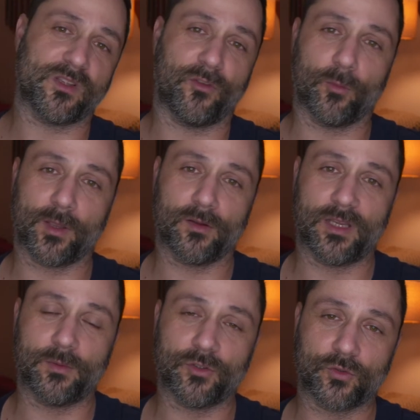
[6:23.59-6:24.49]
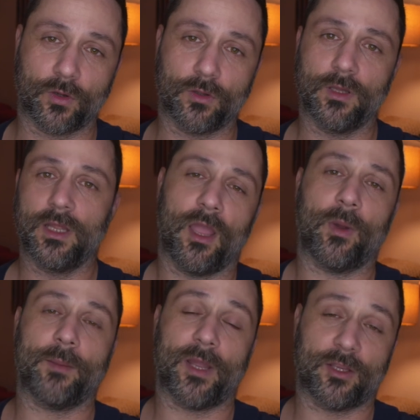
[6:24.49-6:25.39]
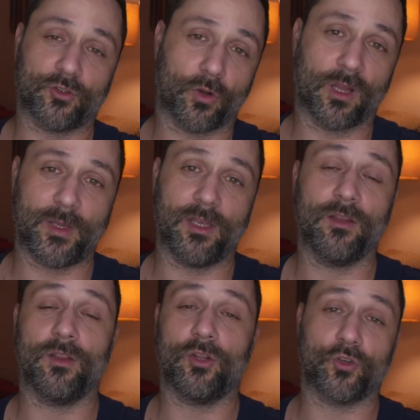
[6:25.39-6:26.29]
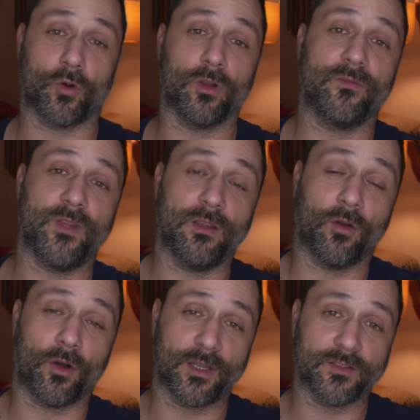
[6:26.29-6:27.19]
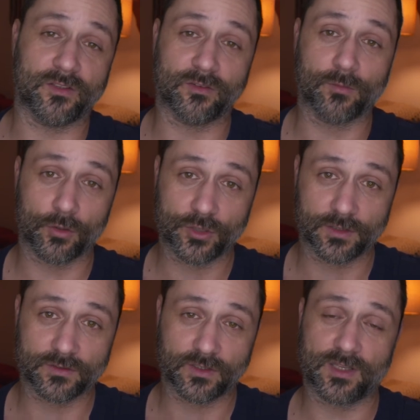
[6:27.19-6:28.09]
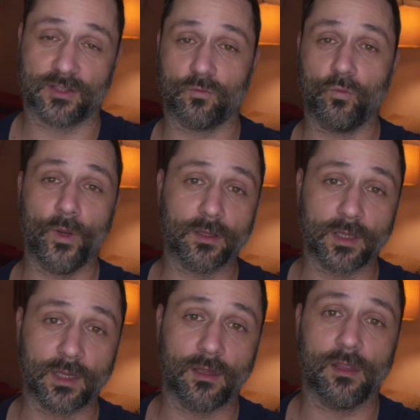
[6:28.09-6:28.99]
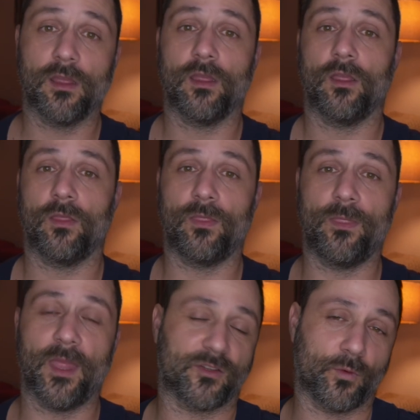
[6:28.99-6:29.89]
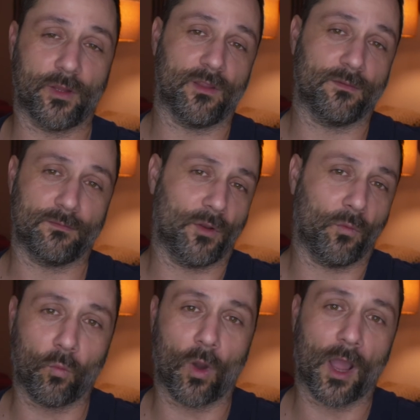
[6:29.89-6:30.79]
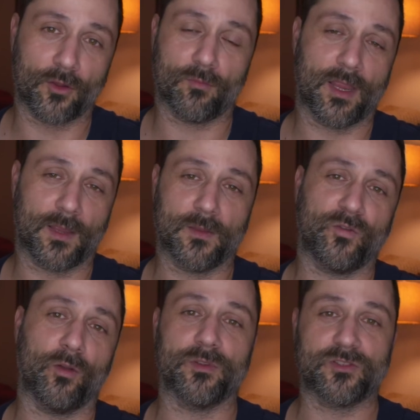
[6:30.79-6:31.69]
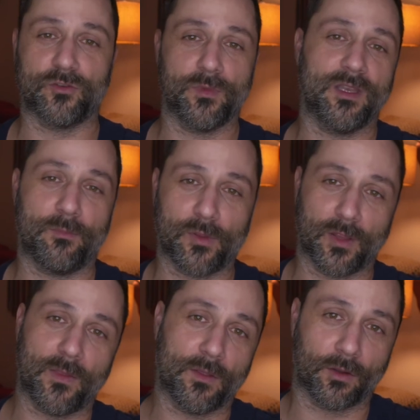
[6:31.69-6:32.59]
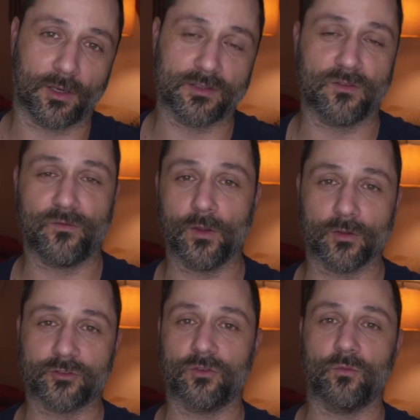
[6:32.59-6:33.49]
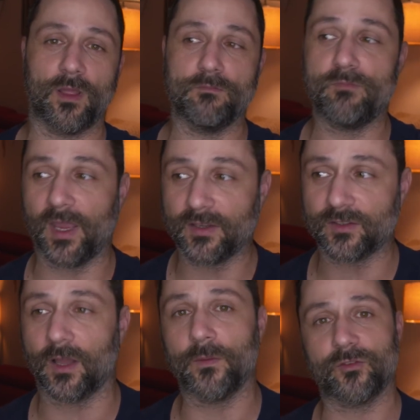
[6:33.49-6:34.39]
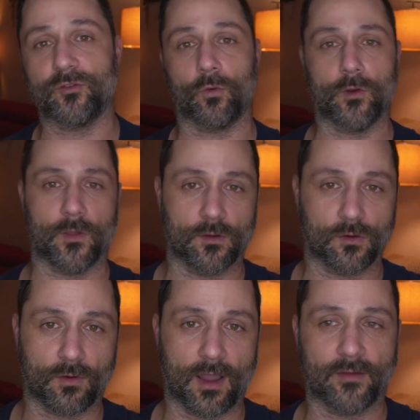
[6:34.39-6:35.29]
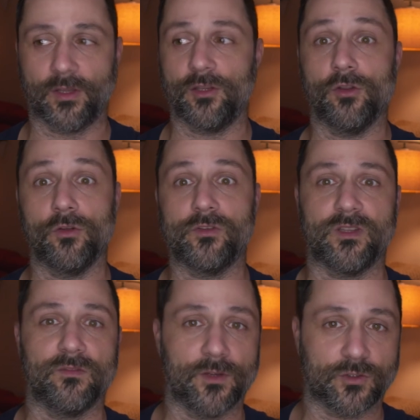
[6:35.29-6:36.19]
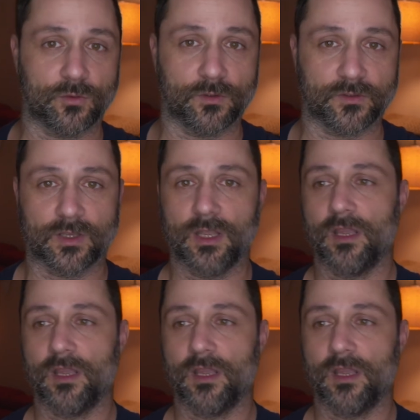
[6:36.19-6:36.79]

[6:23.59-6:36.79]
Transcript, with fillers: as the filmmaker keep control, and by, by control I mean control of the audience's emotions because that's really that's really you know why you're making this film is to manipulate the audience to feel a certain way based on the story that you're crafting using the visuals